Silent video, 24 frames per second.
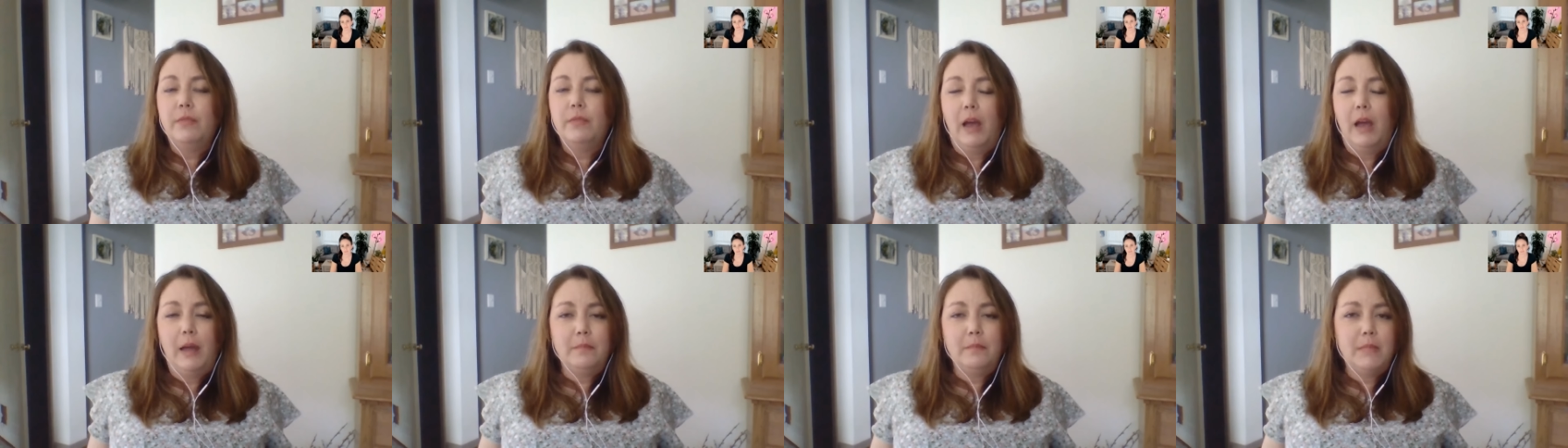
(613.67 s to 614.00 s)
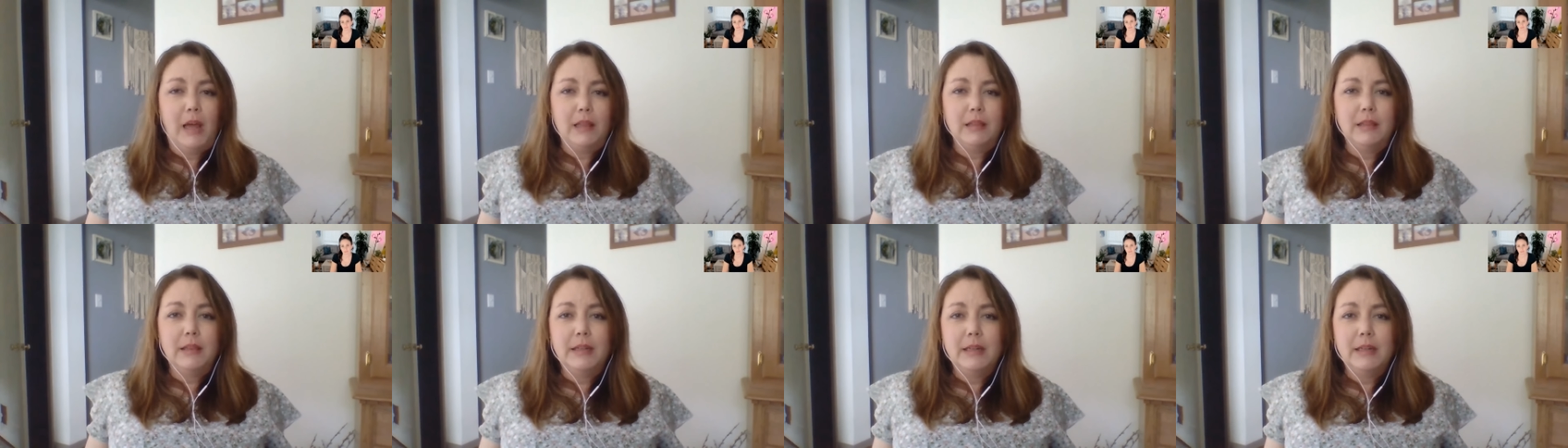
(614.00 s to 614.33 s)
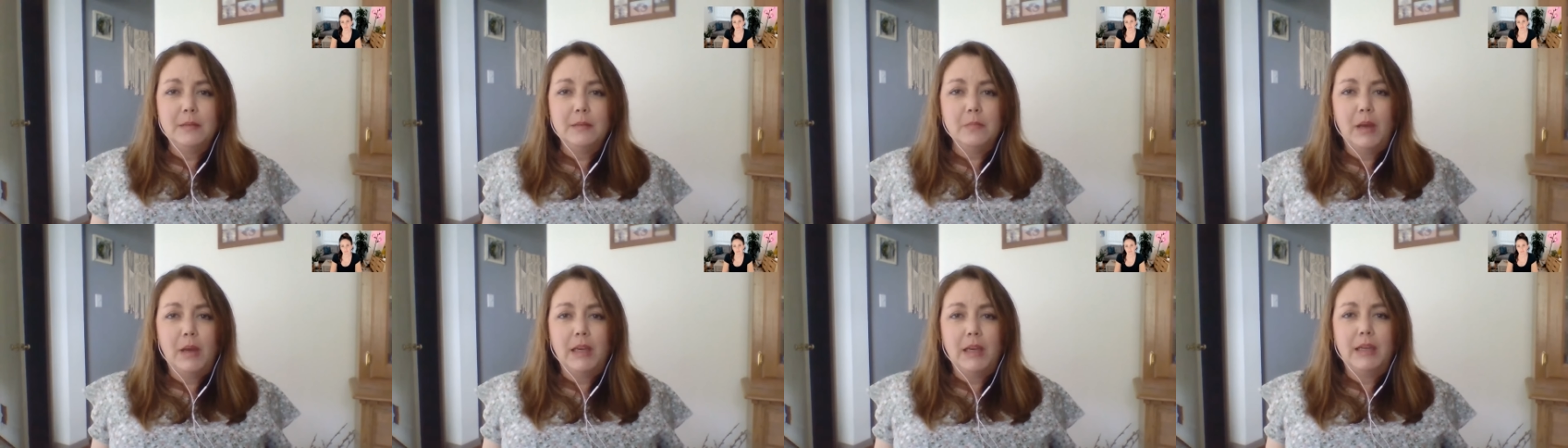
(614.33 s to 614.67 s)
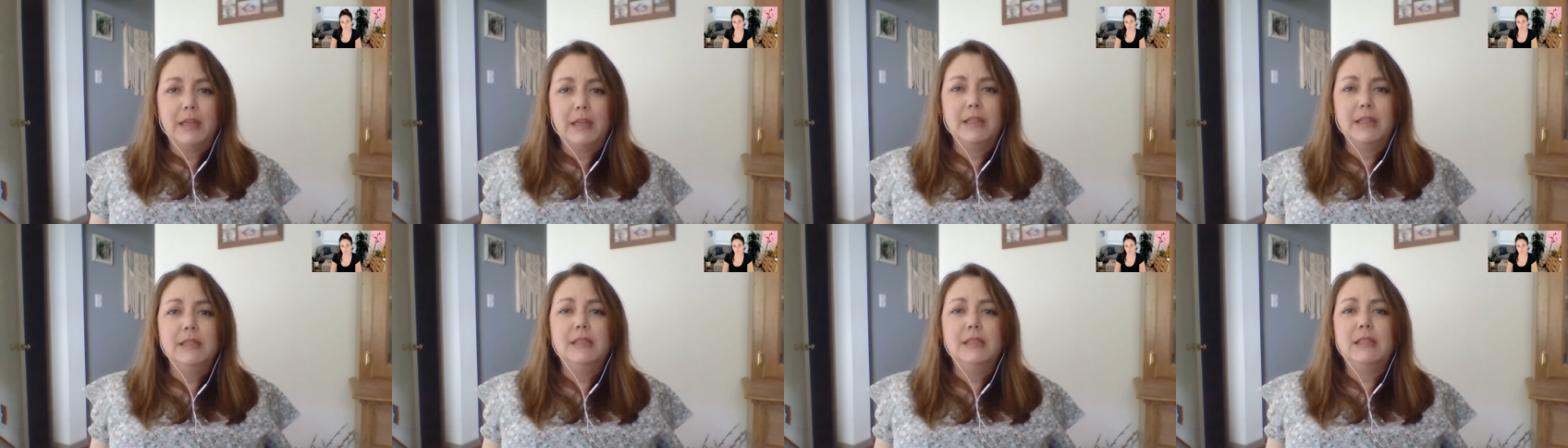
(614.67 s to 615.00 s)
I'm not letting my
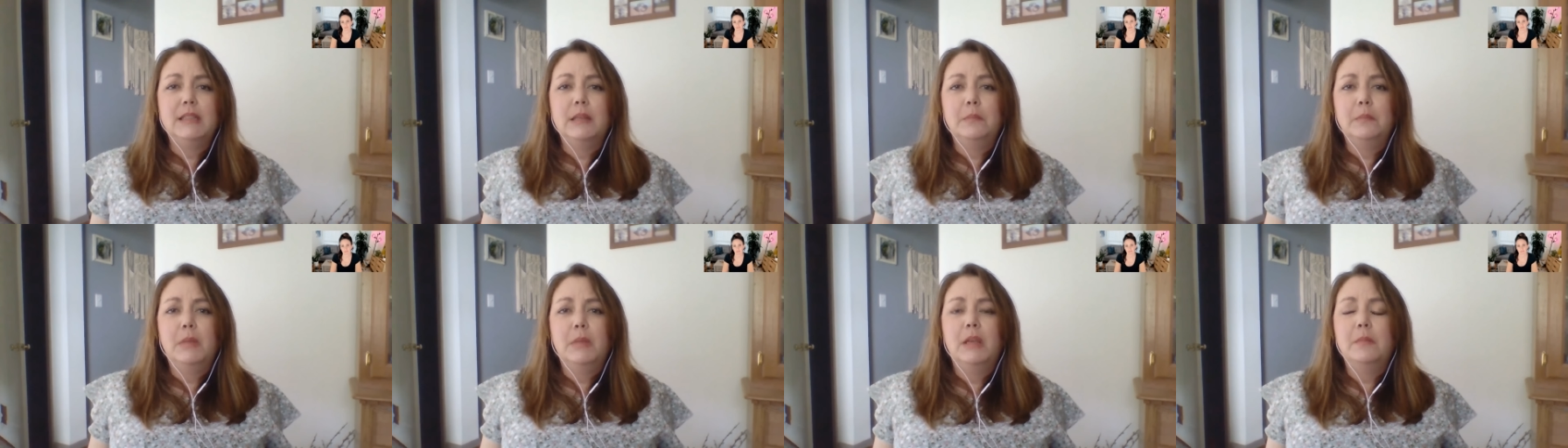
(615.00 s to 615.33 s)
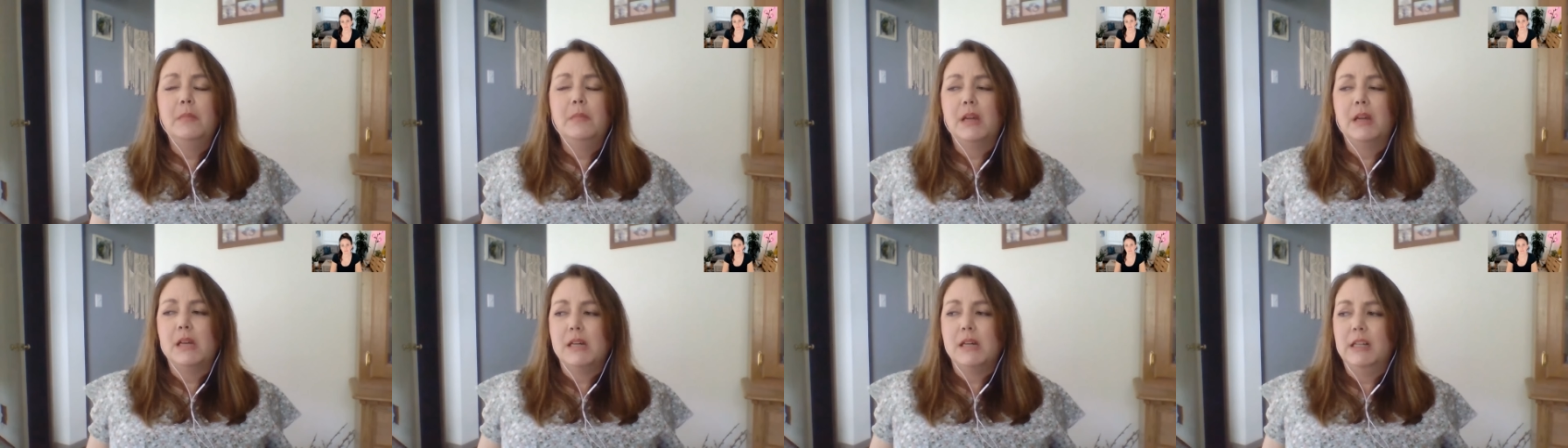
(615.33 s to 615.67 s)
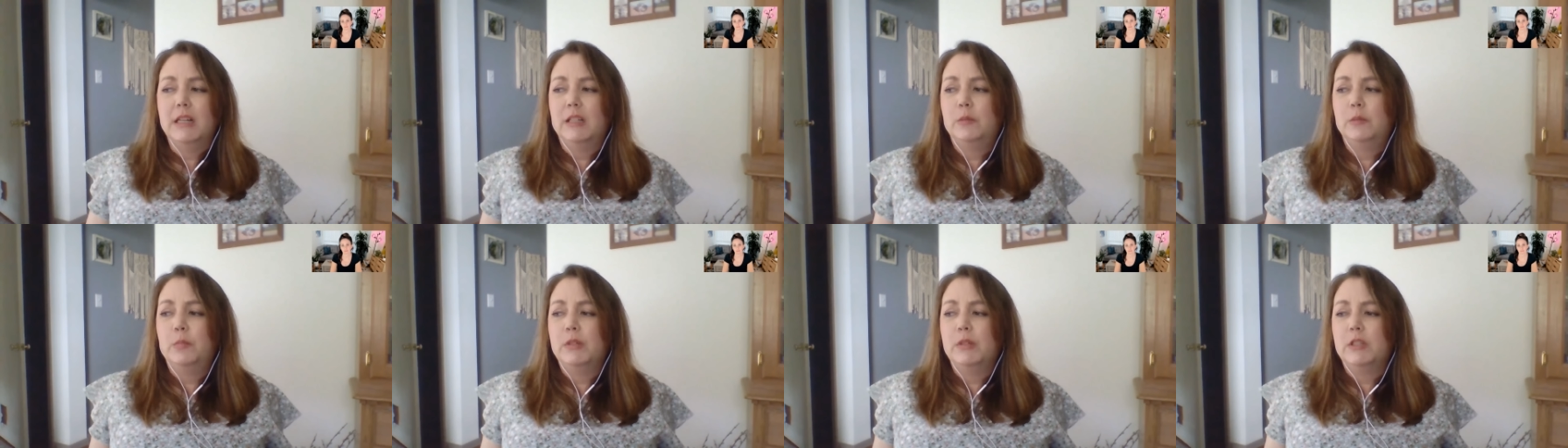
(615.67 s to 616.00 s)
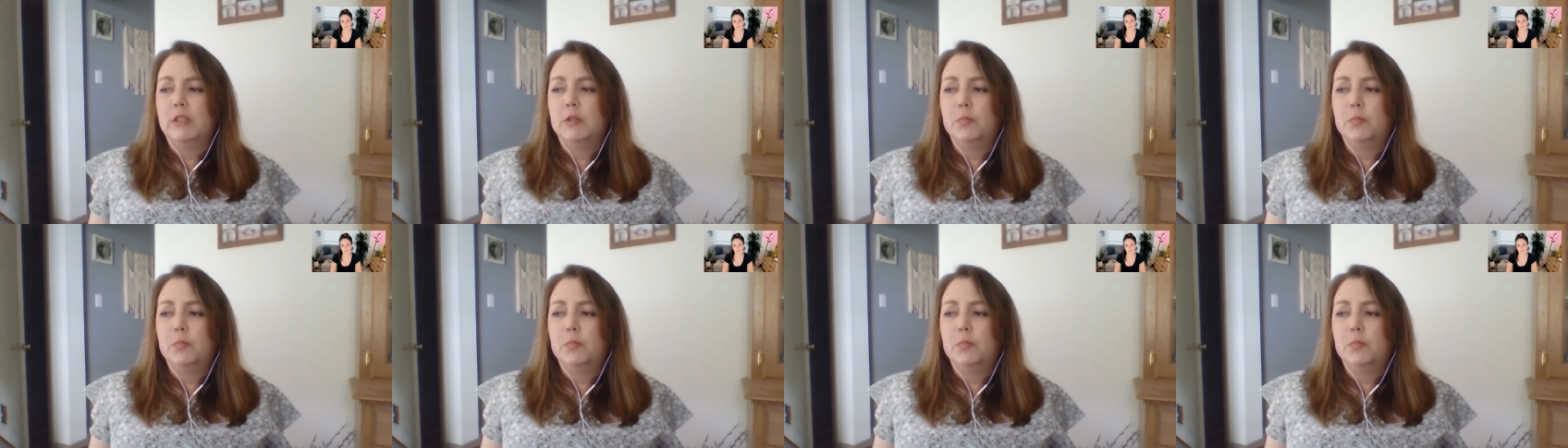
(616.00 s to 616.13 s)
kids see me. My husband